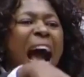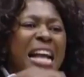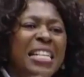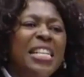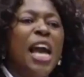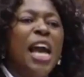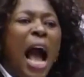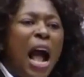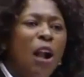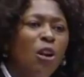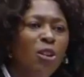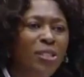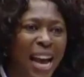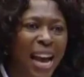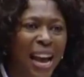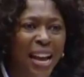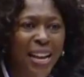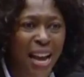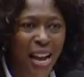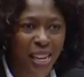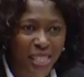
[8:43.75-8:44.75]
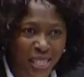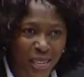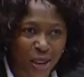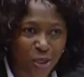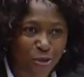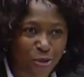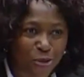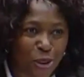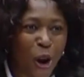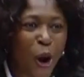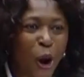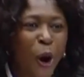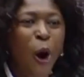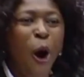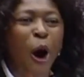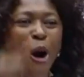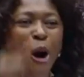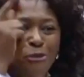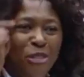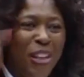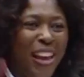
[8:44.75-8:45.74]
are the alternative
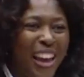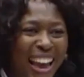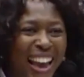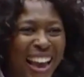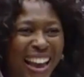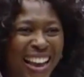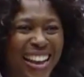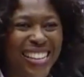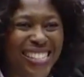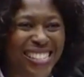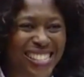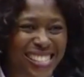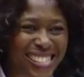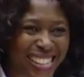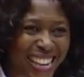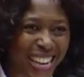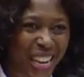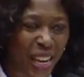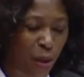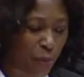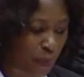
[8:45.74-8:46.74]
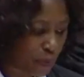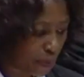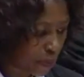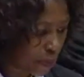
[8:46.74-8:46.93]
of the ANC.